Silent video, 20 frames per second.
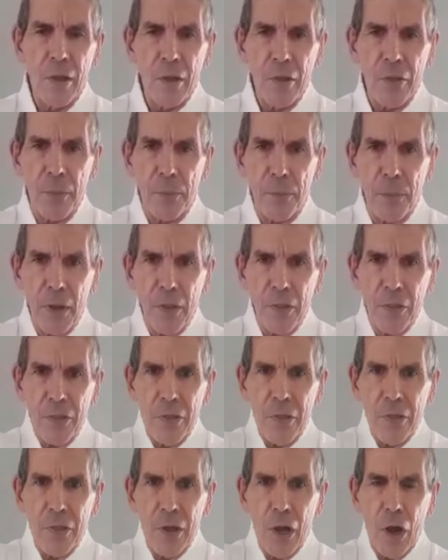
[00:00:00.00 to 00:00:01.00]

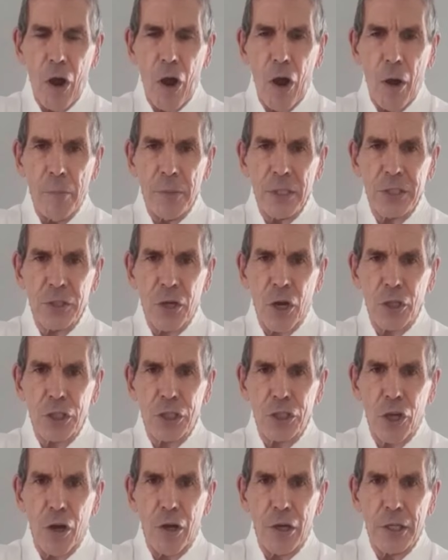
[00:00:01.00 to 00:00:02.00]
The arm is not
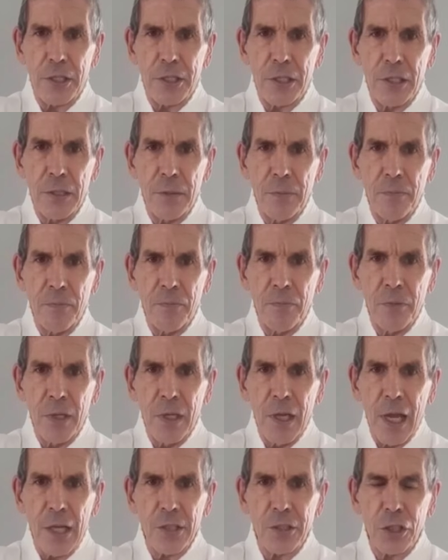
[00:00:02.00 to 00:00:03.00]
solid
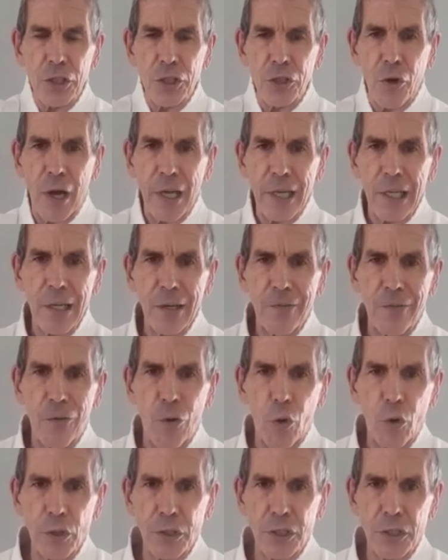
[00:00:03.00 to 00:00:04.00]
as a striking
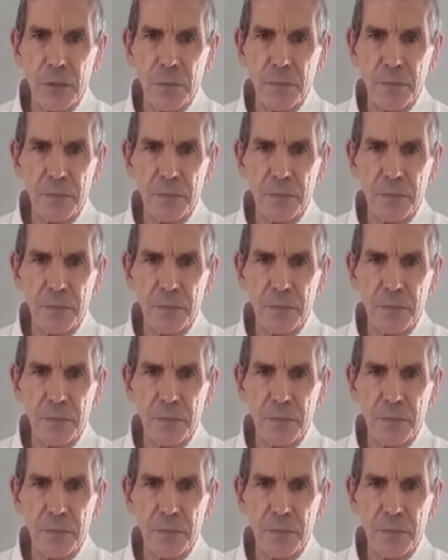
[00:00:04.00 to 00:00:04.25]
force.